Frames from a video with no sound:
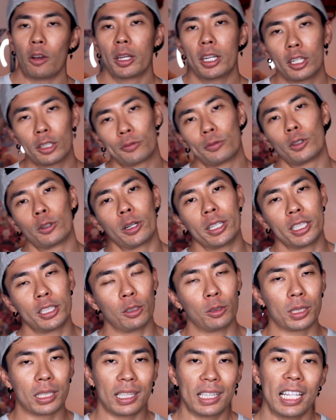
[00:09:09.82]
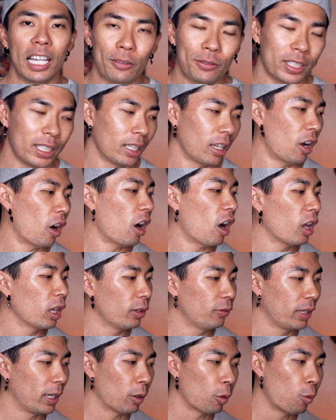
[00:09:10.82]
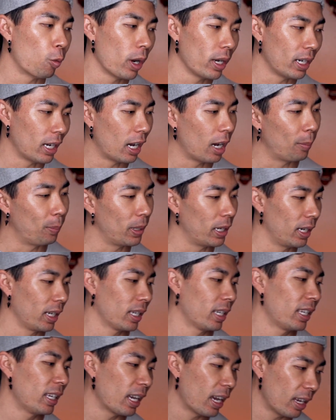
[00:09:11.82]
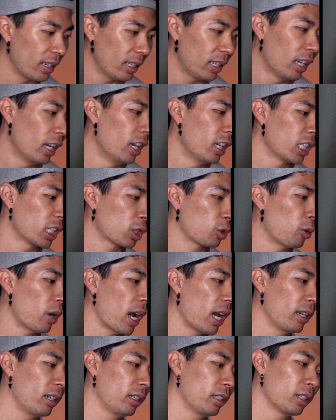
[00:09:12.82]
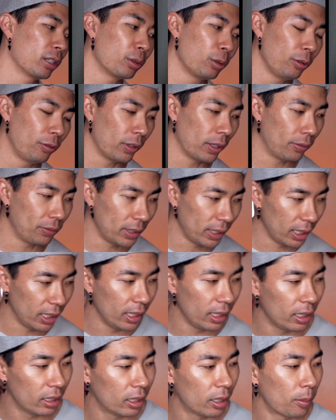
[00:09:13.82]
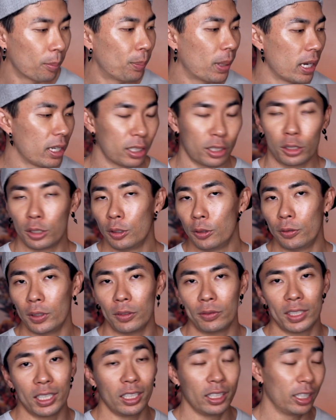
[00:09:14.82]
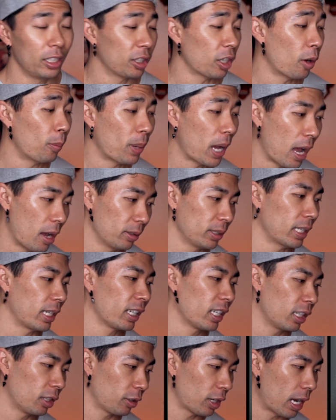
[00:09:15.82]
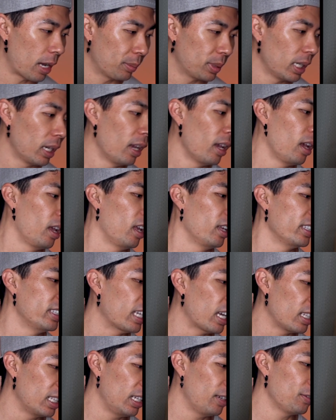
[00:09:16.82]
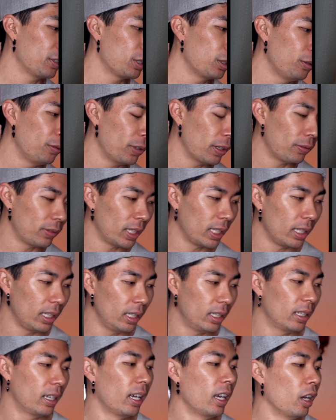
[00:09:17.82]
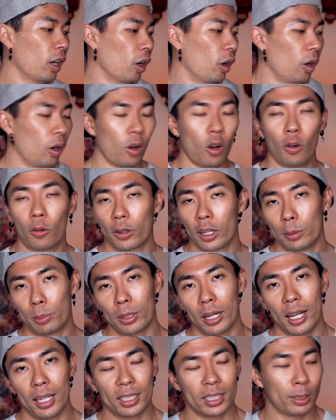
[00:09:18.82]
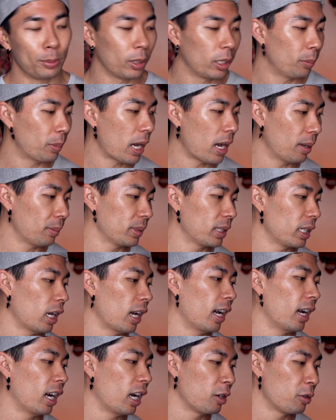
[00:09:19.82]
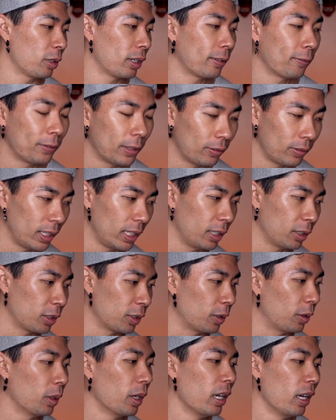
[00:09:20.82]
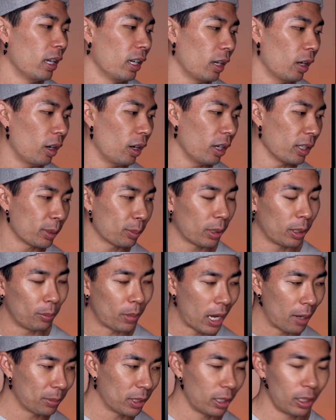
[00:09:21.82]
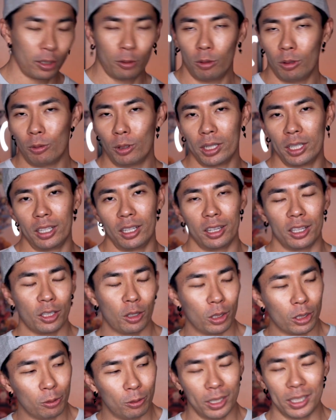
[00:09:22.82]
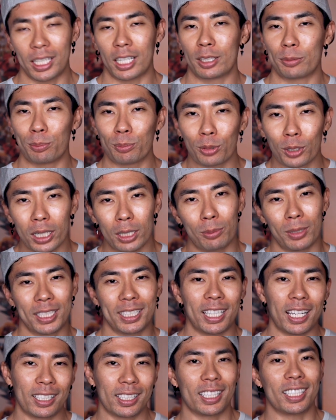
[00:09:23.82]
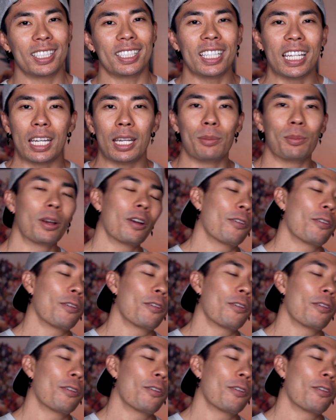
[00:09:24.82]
here's Florencio's lifts. All of it went up again. Squat 215, bench 215. This is all pounds, not kilograms. Deadlift 215, overhead press, spirit bombs 115. So spirit bombs are one of the only ones that's pretty much staying the same.